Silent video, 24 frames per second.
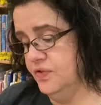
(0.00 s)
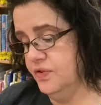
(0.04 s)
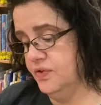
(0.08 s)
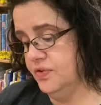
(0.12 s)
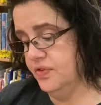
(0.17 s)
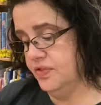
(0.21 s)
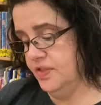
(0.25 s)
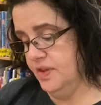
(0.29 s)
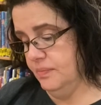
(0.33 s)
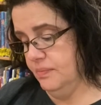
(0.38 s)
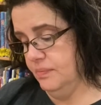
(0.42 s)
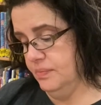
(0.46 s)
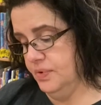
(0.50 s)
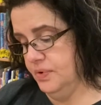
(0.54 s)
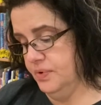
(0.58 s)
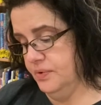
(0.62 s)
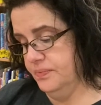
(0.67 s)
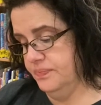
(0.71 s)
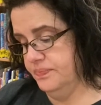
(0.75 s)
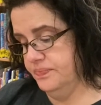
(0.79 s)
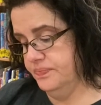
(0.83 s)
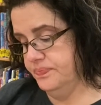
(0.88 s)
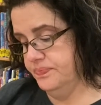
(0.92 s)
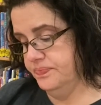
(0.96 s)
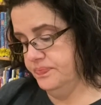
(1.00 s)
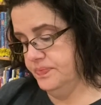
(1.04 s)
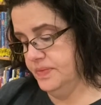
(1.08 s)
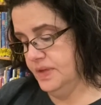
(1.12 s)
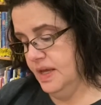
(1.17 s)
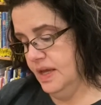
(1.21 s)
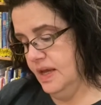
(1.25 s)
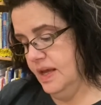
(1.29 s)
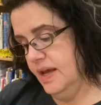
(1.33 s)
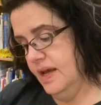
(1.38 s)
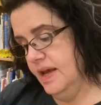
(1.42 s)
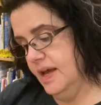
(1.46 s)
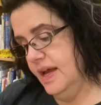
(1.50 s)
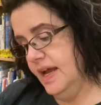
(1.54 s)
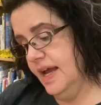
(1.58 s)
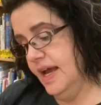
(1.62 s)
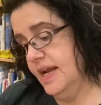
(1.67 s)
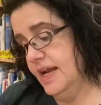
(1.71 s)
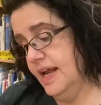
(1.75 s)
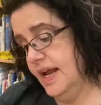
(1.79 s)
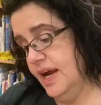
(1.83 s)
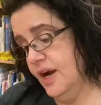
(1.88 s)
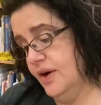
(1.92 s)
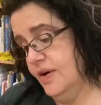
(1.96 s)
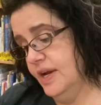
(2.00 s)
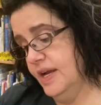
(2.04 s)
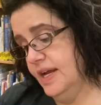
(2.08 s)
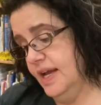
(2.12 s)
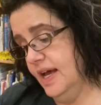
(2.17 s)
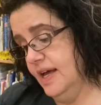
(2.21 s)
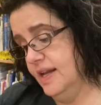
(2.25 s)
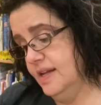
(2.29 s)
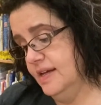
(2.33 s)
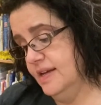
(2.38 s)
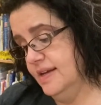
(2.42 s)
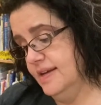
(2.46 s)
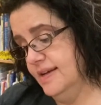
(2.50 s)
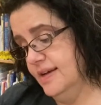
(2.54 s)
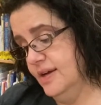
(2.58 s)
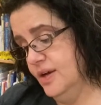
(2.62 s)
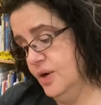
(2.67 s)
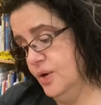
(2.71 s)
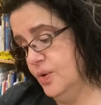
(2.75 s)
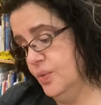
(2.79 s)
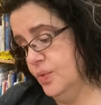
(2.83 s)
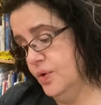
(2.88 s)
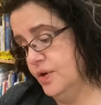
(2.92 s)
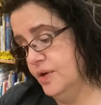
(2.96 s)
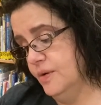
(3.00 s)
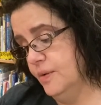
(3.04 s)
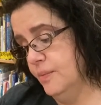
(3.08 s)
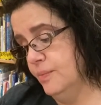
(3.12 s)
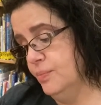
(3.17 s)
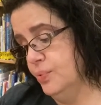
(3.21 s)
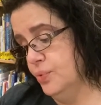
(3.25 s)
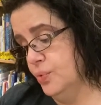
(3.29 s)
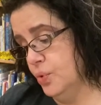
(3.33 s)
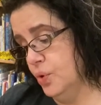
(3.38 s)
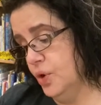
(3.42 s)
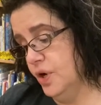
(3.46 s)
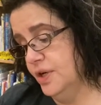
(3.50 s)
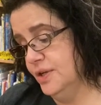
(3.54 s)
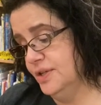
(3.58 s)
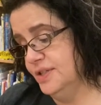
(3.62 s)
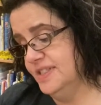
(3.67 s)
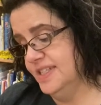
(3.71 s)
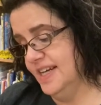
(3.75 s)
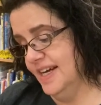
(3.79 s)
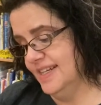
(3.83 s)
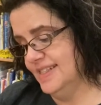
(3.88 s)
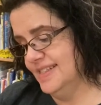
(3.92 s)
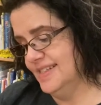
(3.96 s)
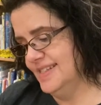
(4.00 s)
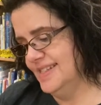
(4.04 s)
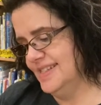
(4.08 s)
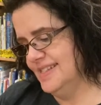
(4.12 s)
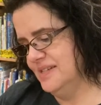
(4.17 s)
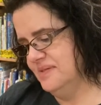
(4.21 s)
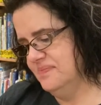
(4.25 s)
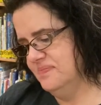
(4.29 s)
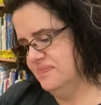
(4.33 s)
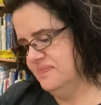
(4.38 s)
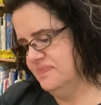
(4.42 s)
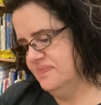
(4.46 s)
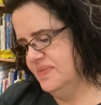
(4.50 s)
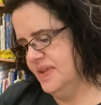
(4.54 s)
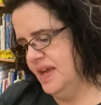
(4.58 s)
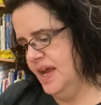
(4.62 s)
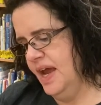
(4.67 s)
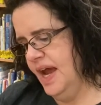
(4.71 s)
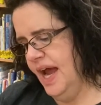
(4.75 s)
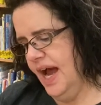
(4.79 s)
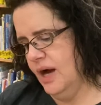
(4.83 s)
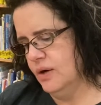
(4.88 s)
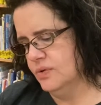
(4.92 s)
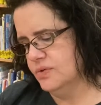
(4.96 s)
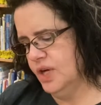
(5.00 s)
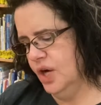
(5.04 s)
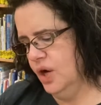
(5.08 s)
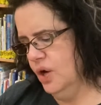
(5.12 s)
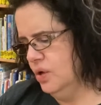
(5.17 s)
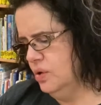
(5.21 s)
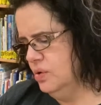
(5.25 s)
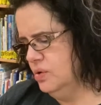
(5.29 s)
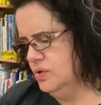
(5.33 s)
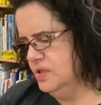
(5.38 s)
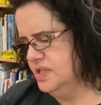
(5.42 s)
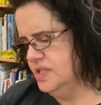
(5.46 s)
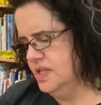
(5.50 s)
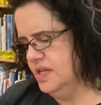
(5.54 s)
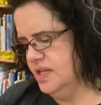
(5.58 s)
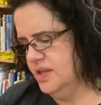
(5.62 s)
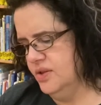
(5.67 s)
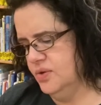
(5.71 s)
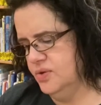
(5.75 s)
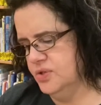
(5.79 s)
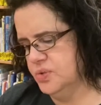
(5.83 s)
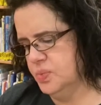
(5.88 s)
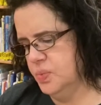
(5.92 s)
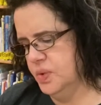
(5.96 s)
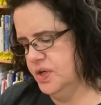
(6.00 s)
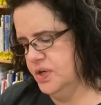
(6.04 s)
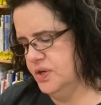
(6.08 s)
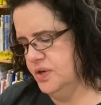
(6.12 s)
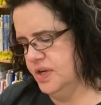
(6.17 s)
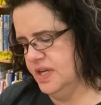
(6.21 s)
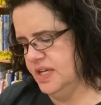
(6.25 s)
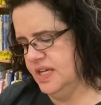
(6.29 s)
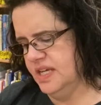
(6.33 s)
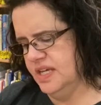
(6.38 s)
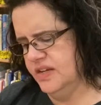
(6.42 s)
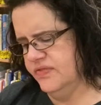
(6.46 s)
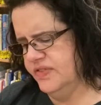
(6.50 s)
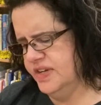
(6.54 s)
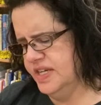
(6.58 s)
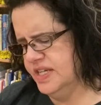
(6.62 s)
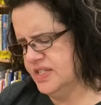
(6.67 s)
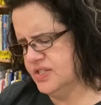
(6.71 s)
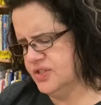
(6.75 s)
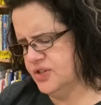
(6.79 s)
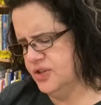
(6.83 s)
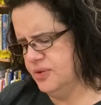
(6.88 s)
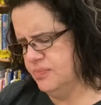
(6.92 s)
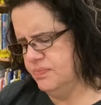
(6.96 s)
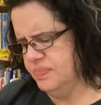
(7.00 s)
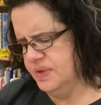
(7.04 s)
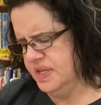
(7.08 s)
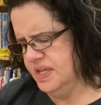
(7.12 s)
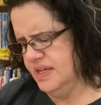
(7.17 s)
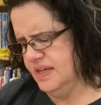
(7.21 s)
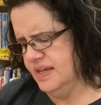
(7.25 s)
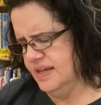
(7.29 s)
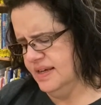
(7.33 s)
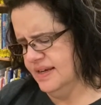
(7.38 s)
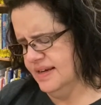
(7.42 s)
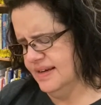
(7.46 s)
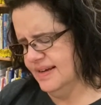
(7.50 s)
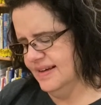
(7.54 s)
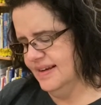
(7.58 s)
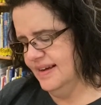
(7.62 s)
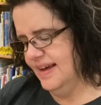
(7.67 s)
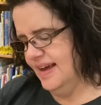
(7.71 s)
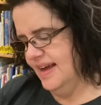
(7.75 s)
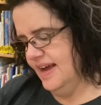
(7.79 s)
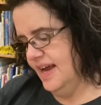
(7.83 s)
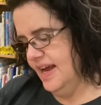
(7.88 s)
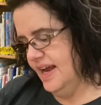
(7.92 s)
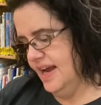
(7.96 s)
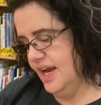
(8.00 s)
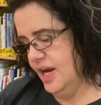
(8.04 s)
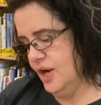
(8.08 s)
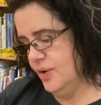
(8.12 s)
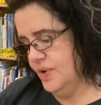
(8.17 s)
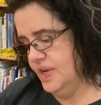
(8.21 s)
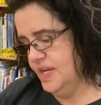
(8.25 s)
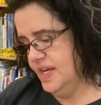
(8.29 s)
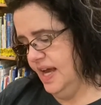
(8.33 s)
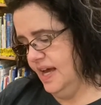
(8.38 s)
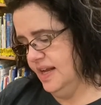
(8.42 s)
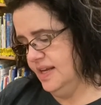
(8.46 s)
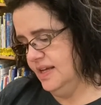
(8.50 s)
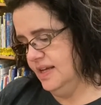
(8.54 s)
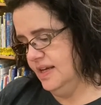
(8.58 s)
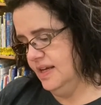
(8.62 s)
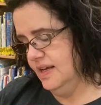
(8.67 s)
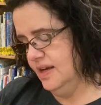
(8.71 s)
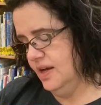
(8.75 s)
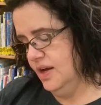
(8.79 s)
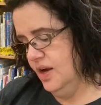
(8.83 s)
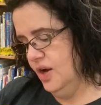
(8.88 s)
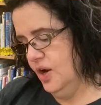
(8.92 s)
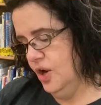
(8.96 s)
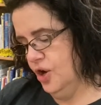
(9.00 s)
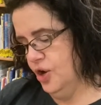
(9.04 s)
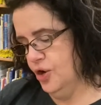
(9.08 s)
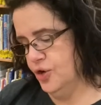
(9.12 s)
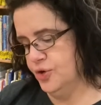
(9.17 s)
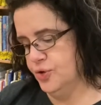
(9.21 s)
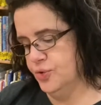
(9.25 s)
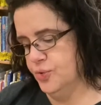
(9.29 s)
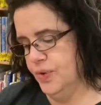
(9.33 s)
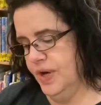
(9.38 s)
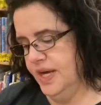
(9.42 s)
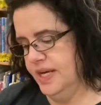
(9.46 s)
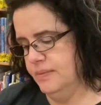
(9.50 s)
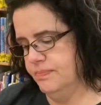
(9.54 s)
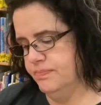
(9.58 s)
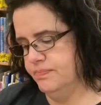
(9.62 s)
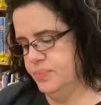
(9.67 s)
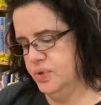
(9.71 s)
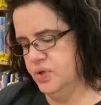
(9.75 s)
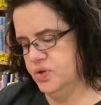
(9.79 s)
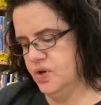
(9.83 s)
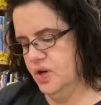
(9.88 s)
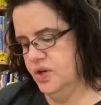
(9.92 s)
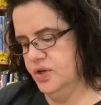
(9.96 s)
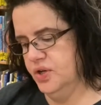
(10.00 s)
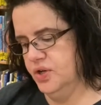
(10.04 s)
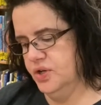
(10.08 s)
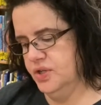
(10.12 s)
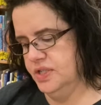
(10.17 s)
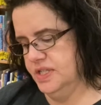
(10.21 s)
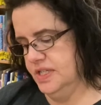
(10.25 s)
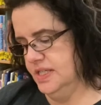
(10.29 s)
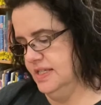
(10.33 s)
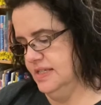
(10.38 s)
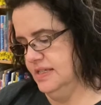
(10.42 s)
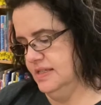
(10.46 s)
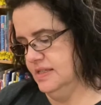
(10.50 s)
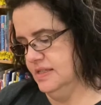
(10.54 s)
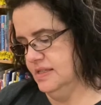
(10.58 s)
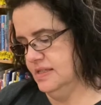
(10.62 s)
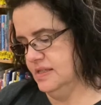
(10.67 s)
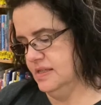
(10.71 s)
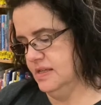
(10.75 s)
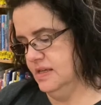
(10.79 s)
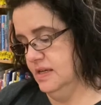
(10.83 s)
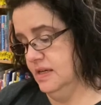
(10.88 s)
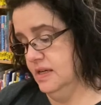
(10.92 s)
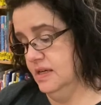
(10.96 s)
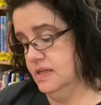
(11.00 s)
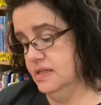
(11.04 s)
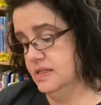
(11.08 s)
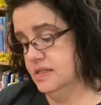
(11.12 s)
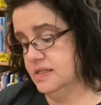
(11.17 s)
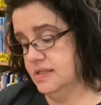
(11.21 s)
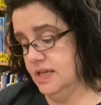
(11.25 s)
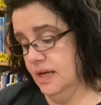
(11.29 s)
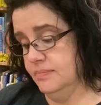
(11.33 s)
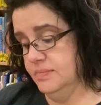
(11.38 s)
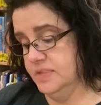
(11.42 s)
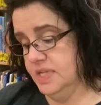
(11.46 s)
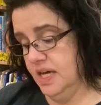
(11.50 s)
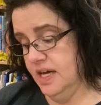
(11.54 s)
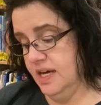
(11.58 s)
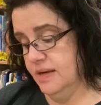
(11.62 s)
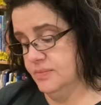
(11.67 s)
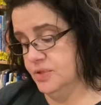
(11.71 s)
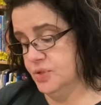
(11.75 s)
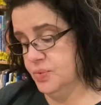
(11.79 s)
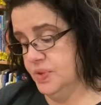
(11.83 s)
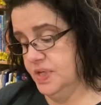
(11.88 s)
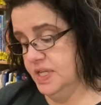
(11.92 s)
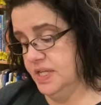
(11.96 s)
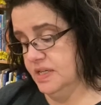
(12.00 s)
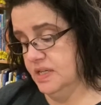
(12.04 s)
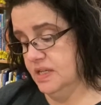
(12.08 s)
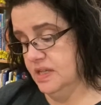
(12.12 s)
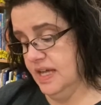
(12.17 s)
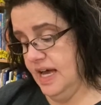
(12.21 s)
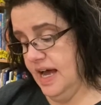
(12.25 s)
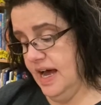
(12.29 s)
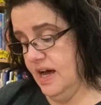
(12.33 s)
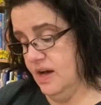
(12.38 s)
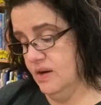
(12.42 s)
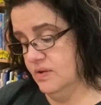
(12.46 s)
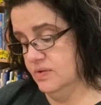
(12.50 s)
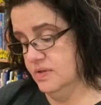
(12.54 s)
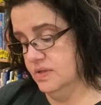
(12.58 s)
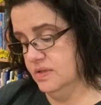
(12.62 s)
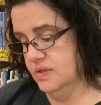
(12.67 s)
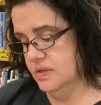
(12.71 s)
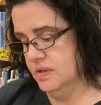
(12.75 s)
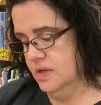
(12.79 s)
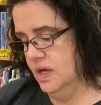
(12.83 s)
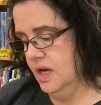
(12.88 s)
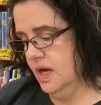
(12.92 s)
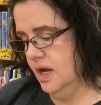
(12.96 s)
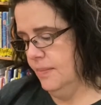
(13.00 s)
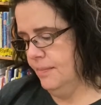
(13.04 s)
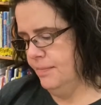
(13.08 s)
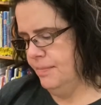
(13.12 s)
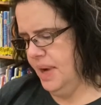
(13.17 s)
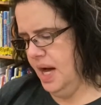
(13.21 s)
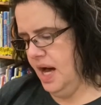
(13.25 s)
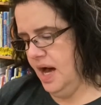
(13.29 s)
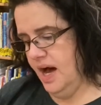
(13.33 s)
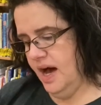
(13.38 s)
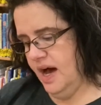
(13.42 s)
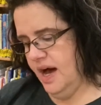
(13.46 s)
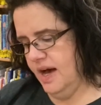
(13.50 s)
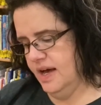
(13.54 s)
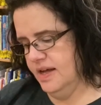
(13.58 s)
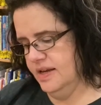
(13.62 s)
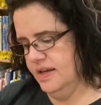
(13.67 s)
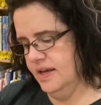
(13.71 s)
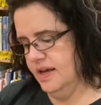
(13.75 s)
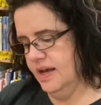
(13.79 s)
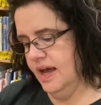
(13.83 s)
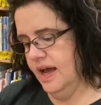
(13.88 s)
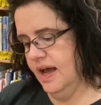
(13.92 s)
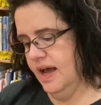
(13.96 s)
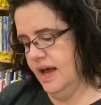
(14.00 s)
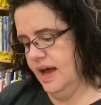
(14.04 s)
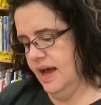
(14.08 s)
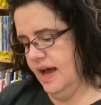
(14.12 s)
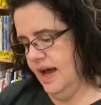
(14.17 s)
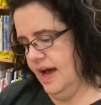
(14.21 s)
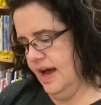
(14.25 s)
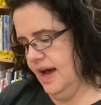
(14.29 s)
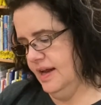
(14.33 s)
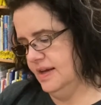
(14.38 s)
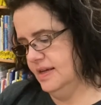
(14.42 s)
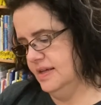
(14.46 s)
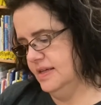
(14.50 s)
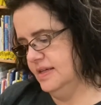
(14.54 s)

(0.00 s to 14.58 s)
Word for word: thimble. And Arrietty would broil nuts. How cozy those winter evenings could be. Arrietty, her great book on her knees, sometimes reading aloud. Pod, at,